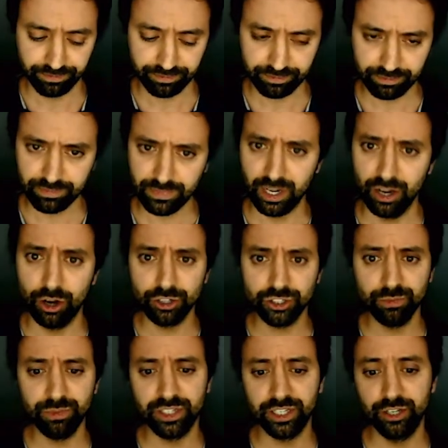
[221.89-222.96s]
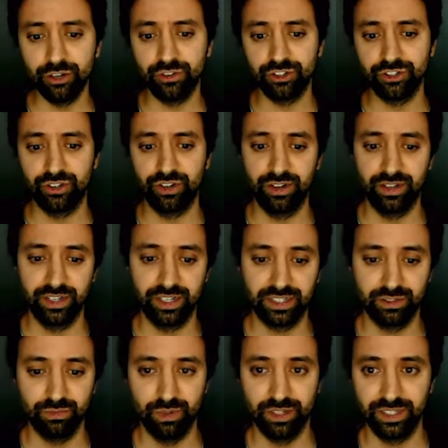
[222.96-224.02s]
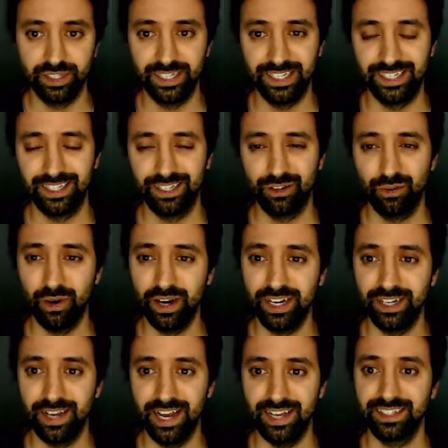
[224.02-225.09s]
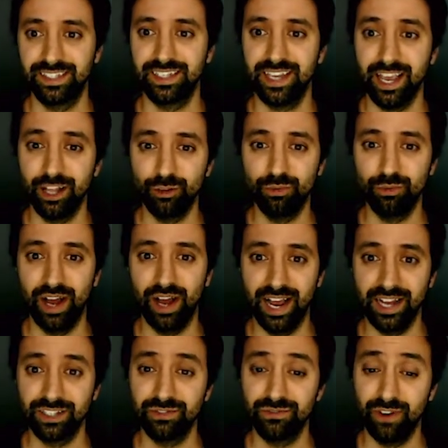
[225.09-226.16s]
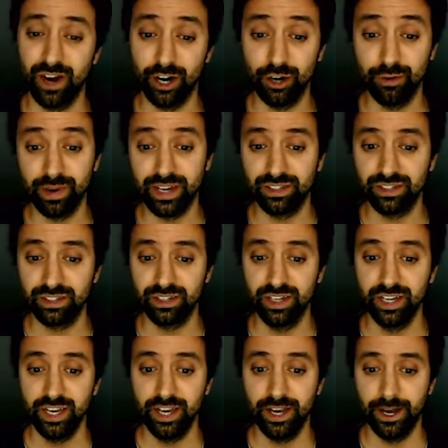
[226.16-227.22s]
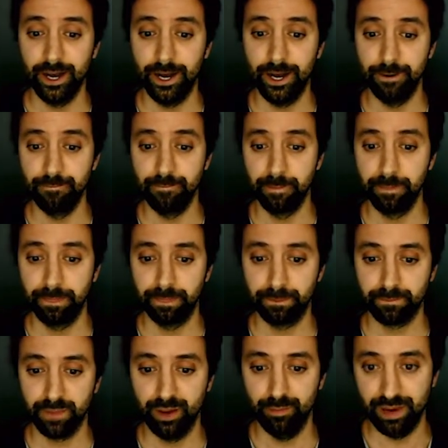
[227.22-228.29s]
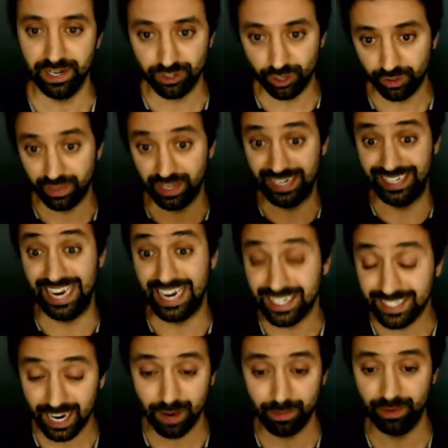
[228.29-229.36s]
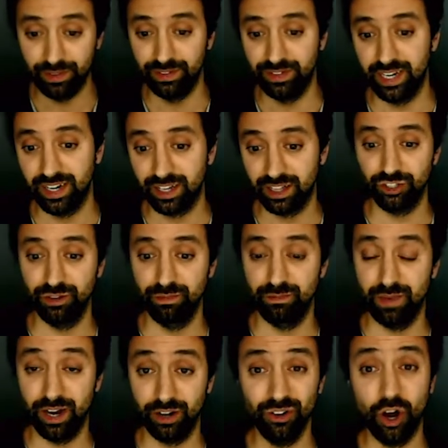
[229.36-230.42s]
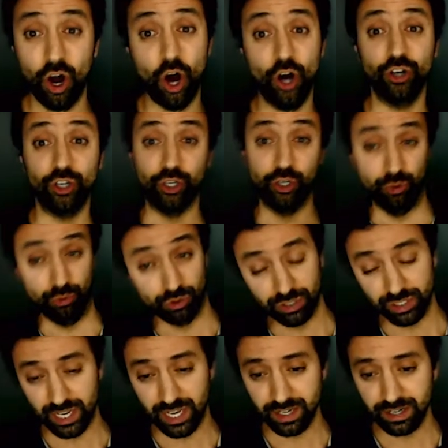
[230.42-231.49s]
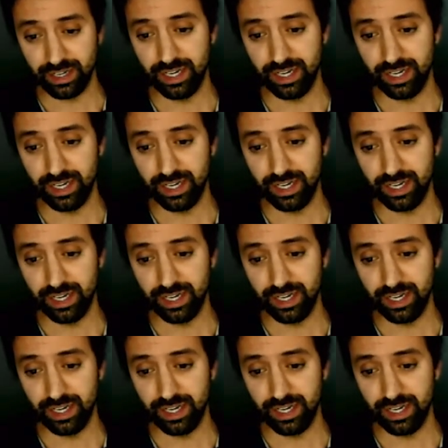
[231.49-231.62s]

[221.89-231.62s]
ultimately, Universal Analytics wasn't quite as scalable as Firebase based on the data type and data collection model on Google's end.